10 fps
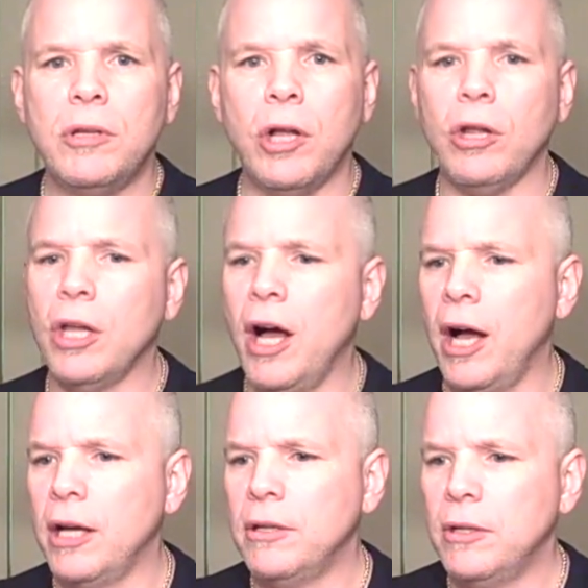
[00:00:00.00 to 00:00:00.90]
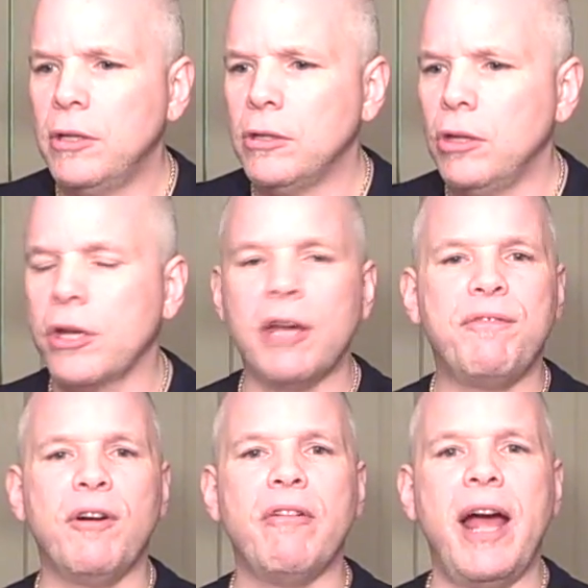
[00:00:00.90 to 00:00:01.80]
who looking
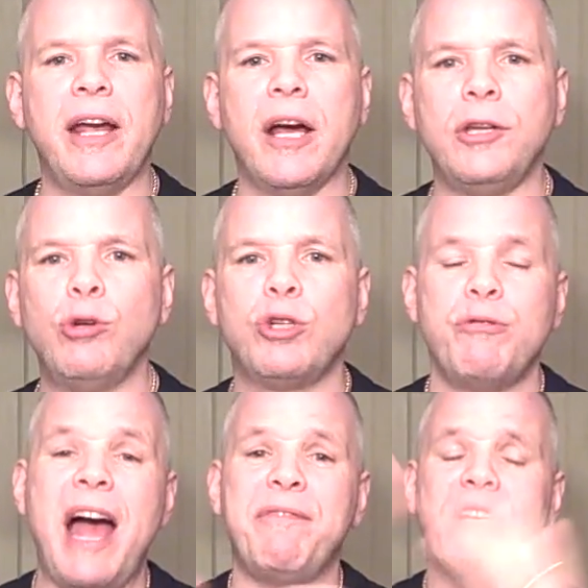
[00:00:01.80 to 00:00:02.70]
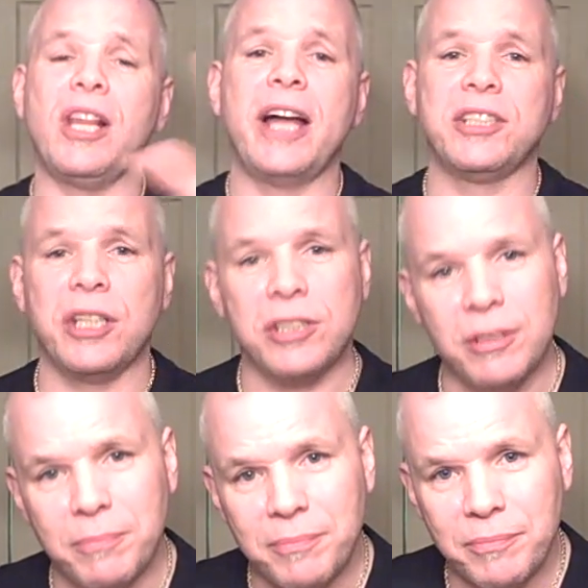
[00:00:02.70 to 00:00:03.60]
for a new traffic light
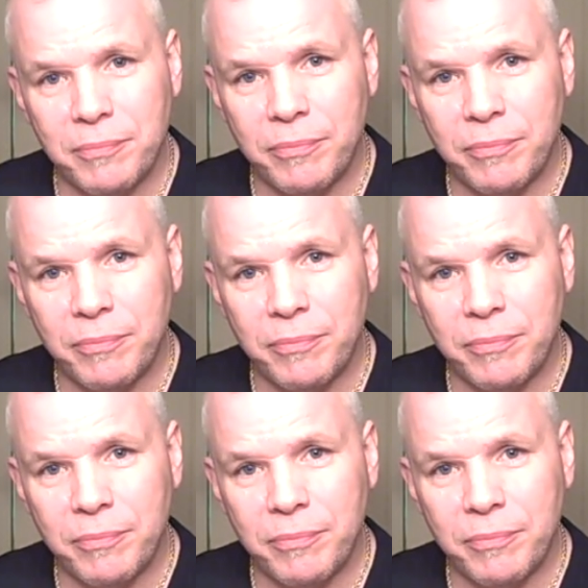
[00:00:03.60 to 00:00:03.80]
system.